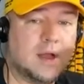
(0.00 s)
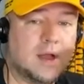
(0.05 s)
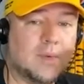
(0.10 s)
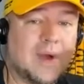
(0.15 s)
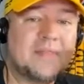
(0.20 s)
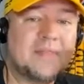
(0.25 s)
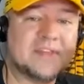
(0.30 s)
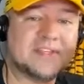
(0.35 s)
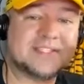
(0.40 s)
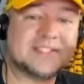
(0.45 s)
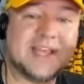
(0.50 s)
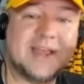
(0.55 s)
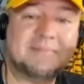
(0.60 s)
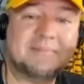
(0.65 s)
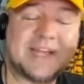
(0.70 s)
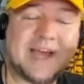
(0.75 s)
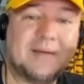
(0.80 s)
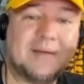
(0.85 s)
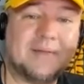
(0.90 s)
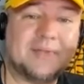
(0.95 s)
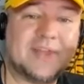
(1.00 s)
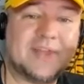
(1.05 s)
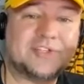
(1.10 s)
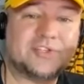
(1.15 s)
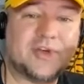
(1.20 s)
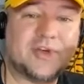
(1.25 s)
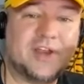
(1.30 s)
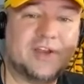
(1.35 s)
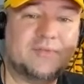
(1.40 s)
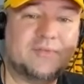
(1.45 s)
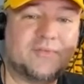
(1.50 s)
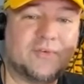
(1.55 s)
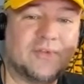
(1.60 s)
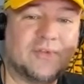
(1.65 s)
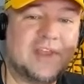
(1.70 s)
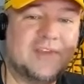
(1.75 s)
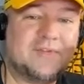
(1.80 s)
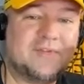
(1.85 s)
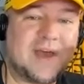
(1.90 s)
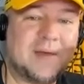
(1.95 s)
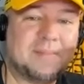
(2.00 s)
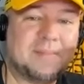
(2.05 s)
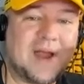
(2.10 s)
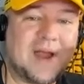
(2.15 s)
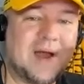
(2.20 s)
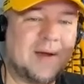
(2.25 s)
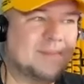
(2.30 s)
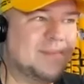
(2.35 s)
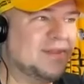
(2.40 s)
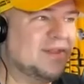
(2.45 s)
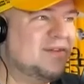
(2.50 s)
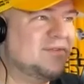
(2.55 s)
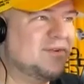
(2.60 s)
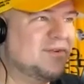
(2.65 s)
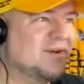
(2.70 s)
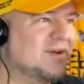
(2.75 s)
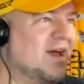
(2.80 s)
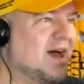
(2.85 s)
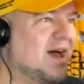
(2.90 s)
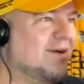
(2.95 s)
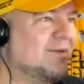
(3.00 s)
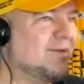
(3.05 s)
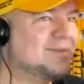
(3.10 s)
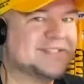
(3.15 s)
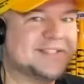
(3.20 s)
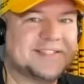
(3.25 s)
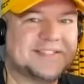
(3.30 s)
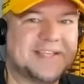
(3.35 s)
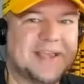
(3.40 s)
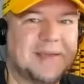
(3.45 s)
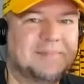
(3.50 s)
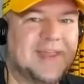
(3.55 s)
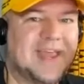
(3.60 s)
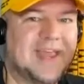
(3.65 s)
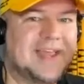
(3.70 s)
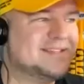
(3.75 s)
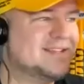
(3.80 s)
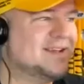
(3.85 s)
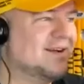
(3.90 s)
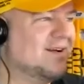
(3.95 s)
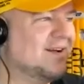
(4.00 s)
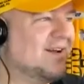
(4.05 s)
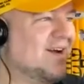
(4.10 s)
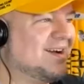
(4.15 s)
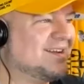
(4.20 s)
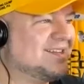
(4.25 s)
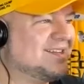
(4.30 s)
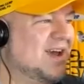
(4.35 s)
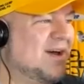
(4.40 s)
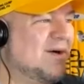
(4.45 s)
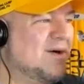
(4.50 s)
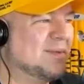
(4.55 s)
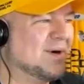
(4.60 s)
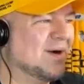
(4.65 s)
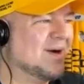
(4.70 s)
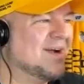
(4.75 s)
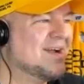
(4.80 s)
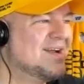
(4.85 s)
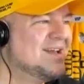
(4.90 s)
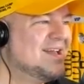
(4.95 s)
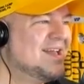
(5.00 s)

around the same time that they traded for Levi Brown, believe it or not, almost the same dates here in October.